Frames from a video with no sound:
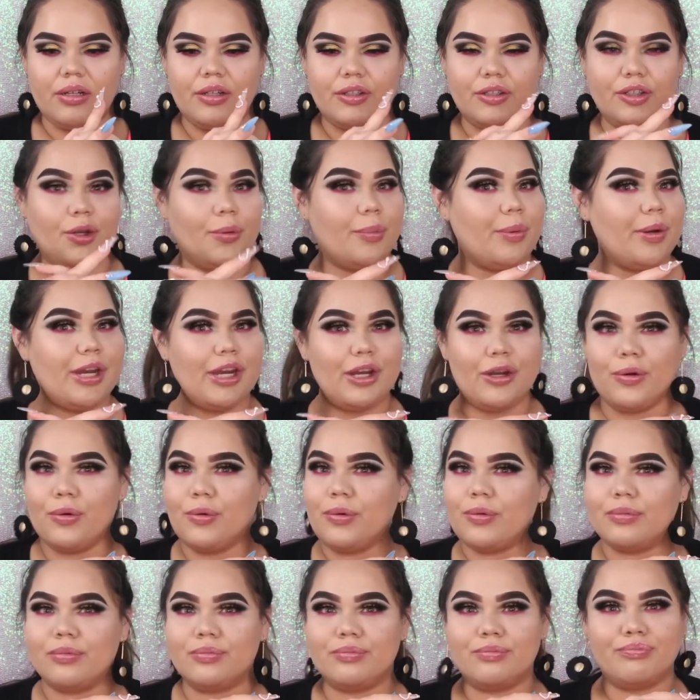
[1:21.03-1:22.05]
nobody
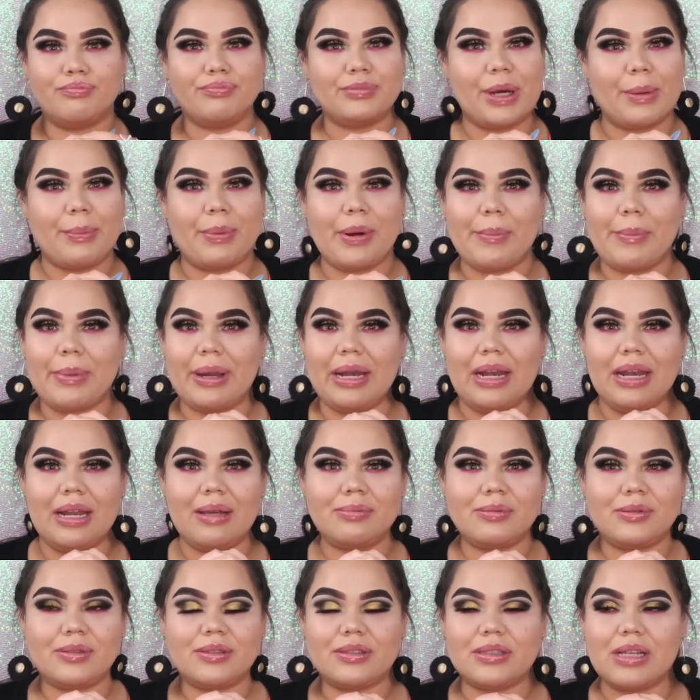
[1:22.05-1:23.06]
knew about my
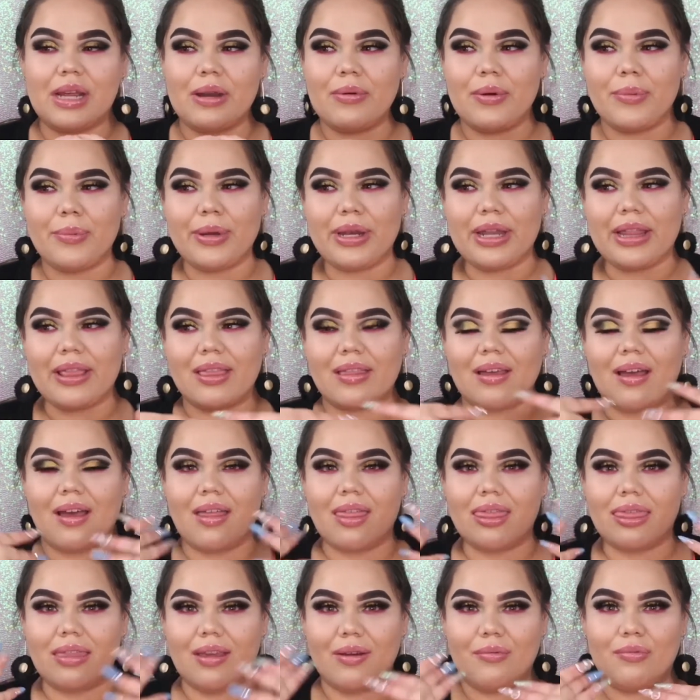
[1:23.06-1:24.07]
lips. Everybody
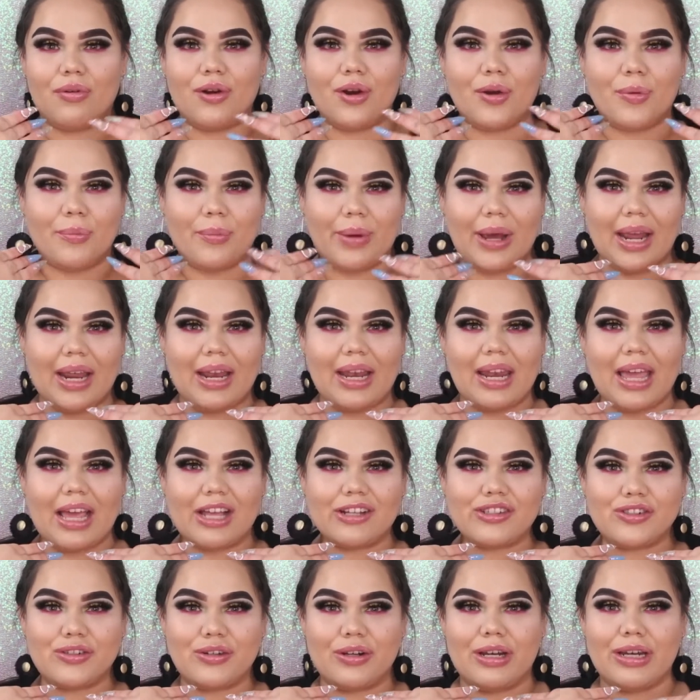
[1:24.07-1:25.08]
thought they were my
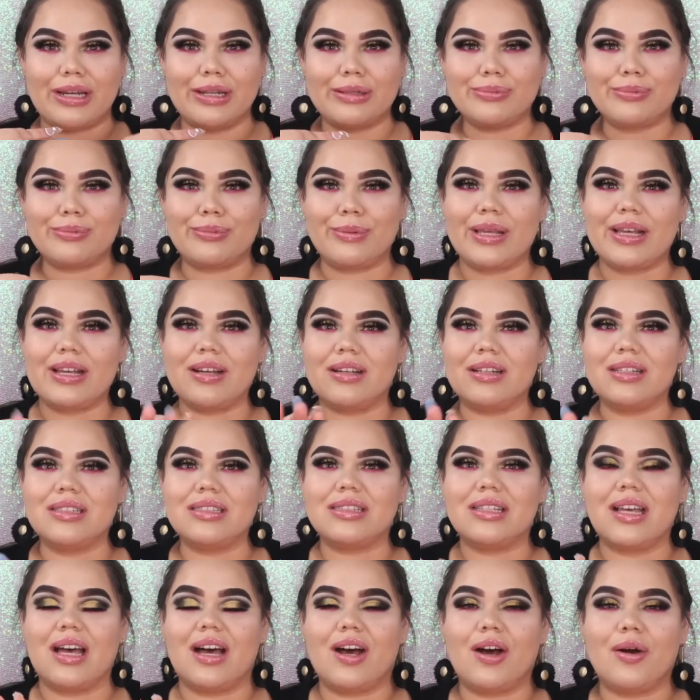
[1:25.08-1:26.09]
natural lips
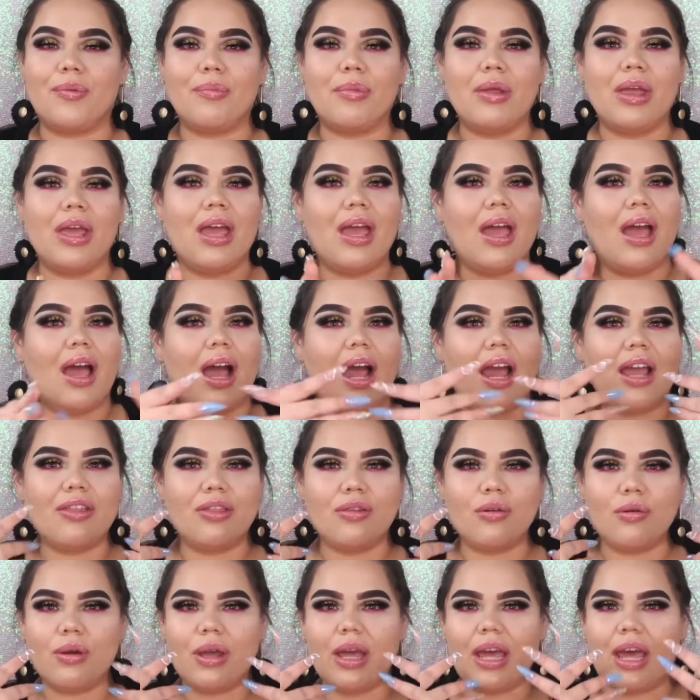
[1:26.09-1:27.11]
because I
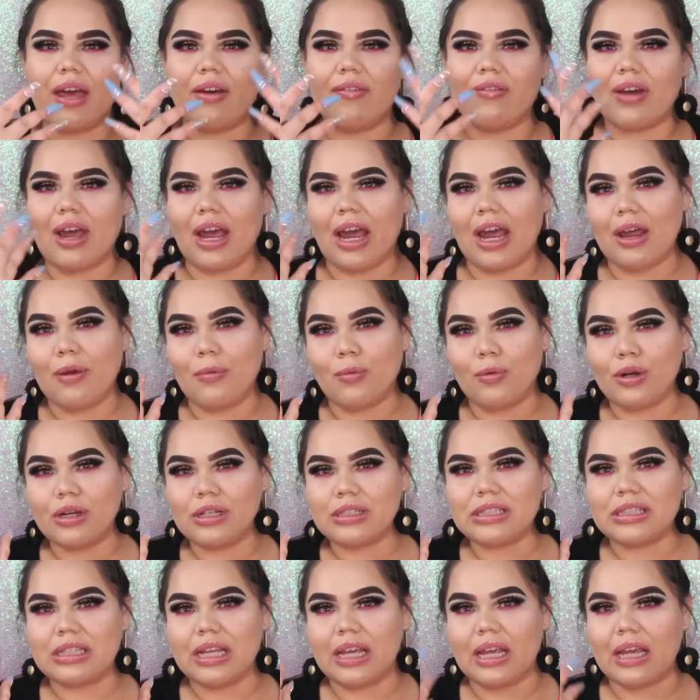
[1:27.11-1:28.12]
do have, I
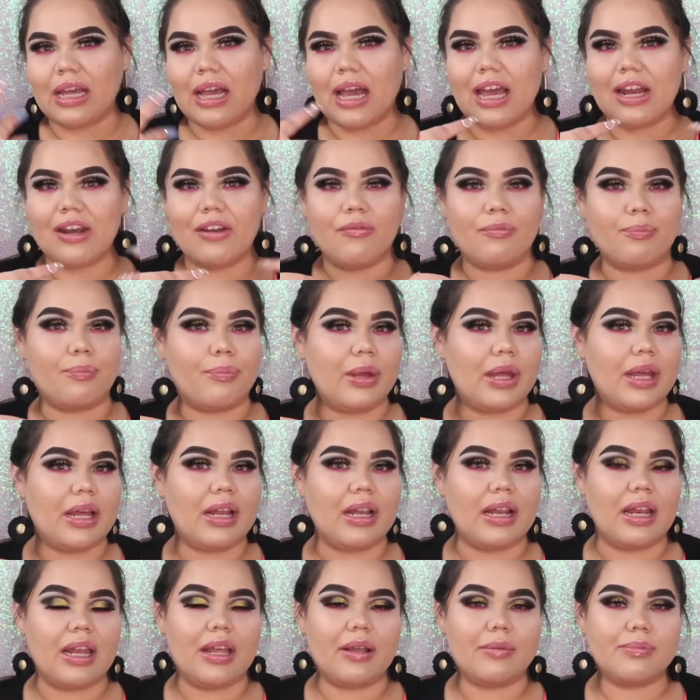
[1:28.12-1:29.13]
want to say, kind of
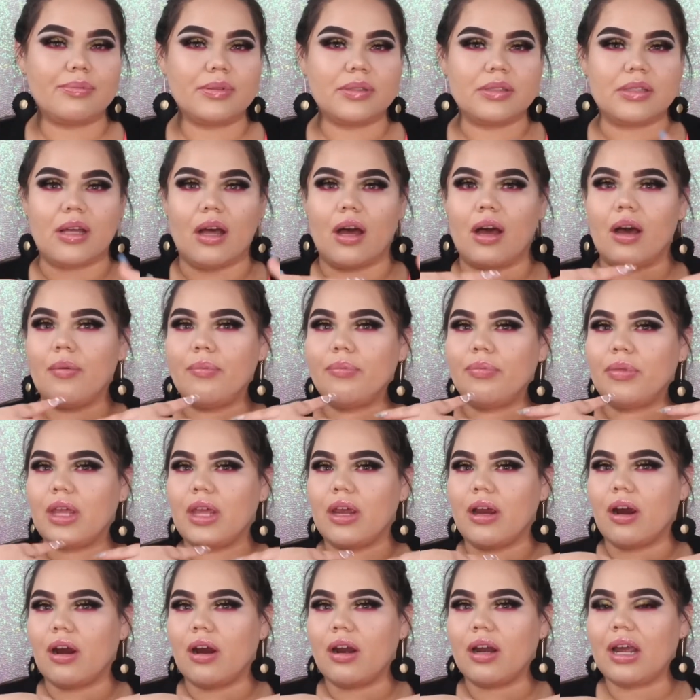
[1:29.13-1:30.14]
big lips.
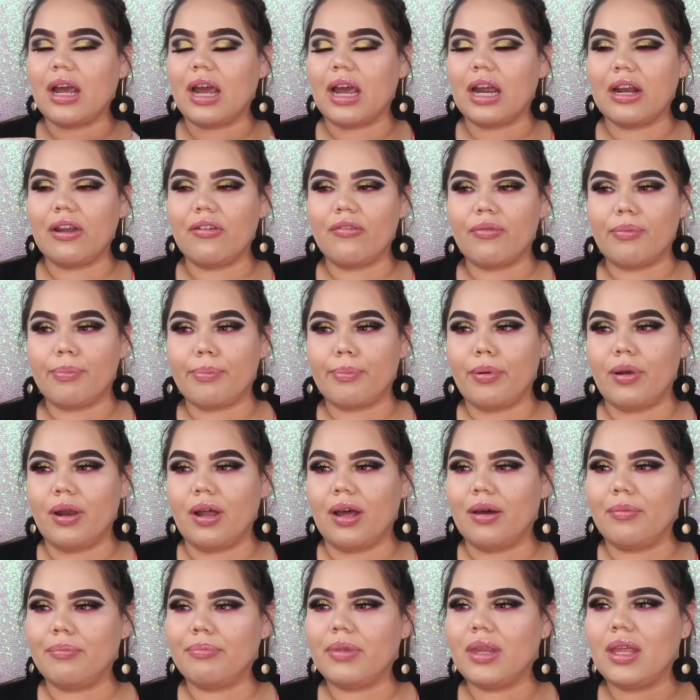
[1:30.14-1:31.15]
They are kind of
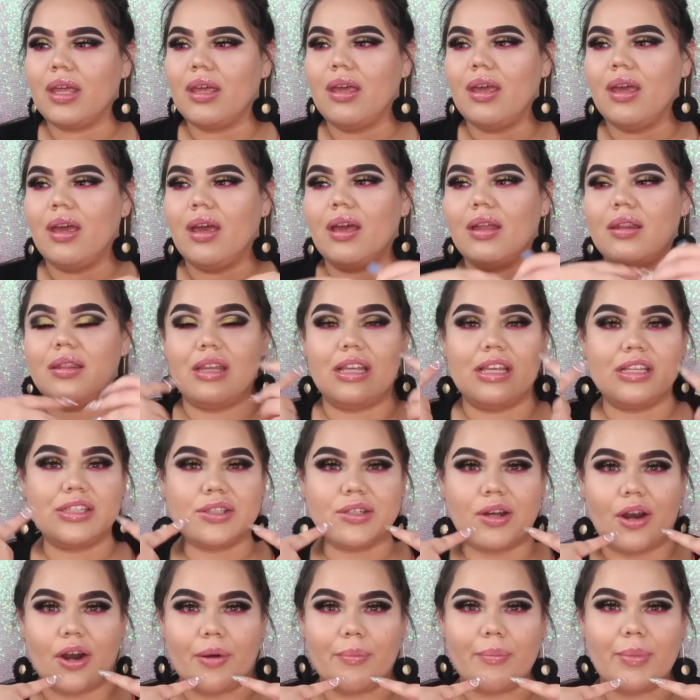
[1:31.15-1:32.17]
plumped.
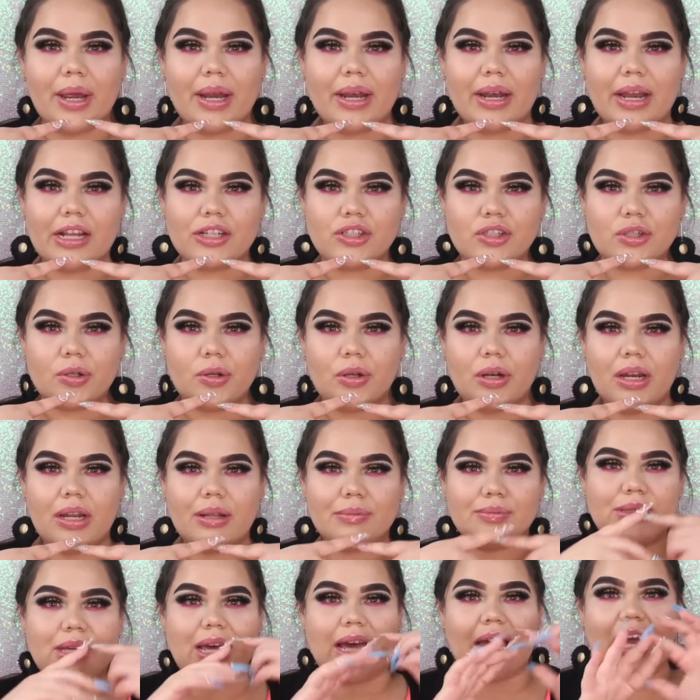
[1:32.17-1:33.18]
These are my natural
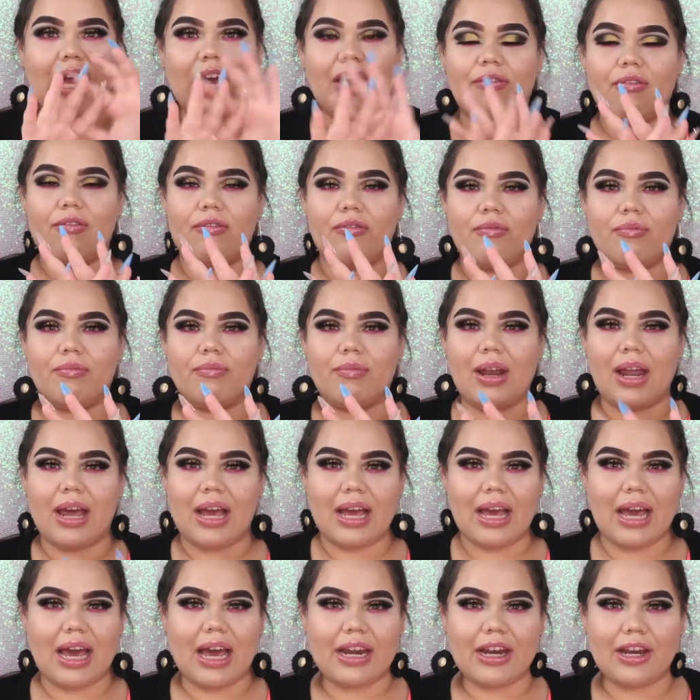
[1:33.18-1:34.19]
lips. I have
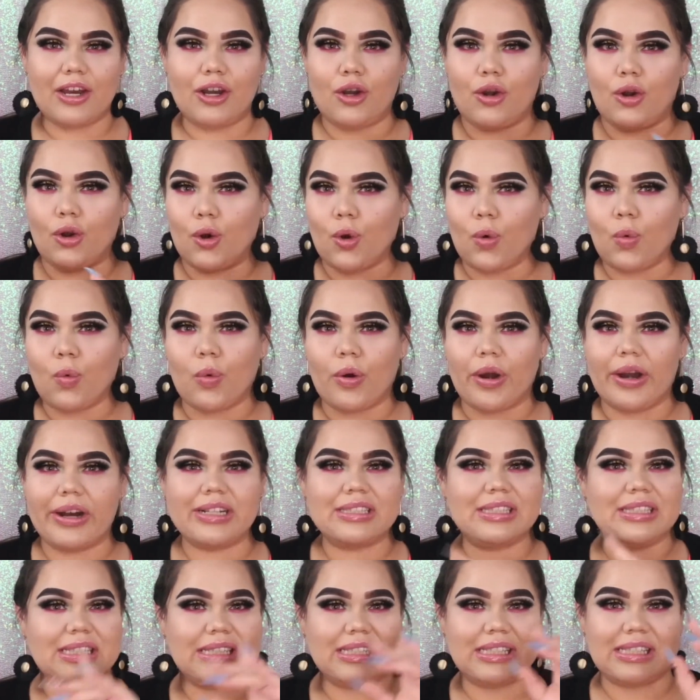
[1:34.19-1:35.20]
not gotten no
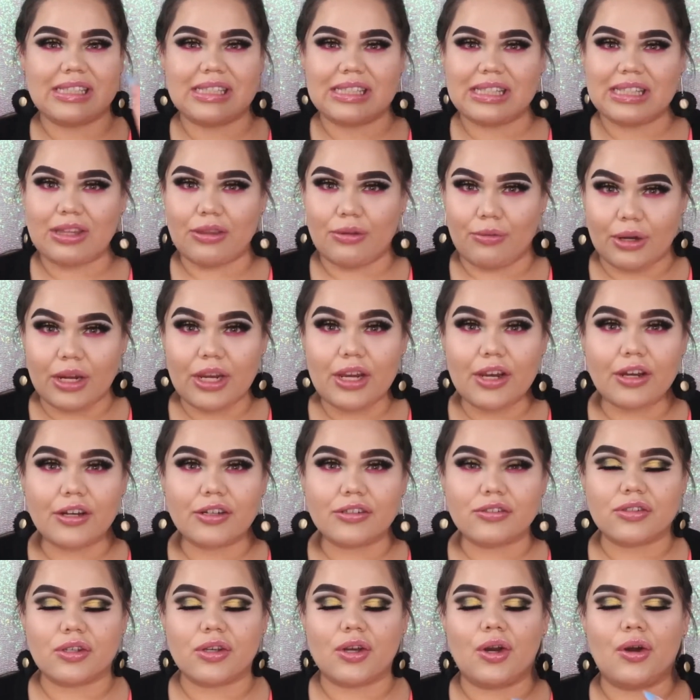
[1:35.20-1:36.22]
work since 3
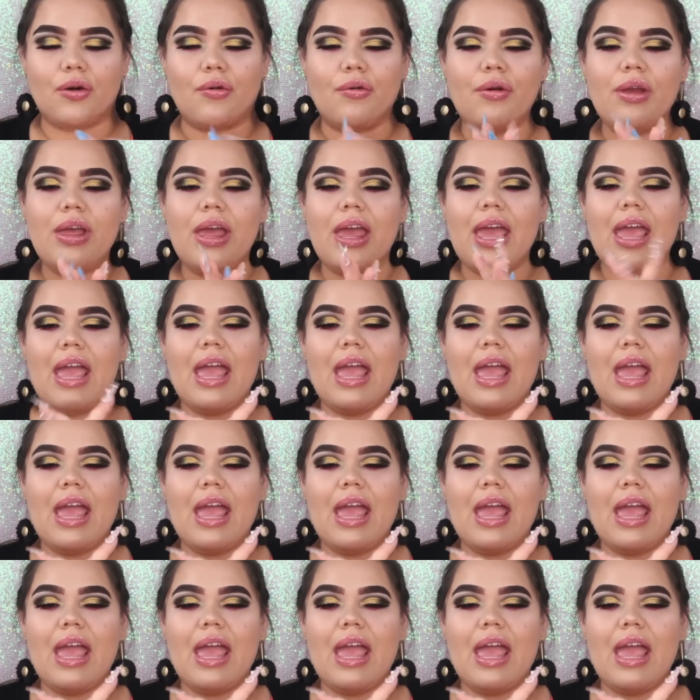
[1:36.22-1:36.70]
years ago,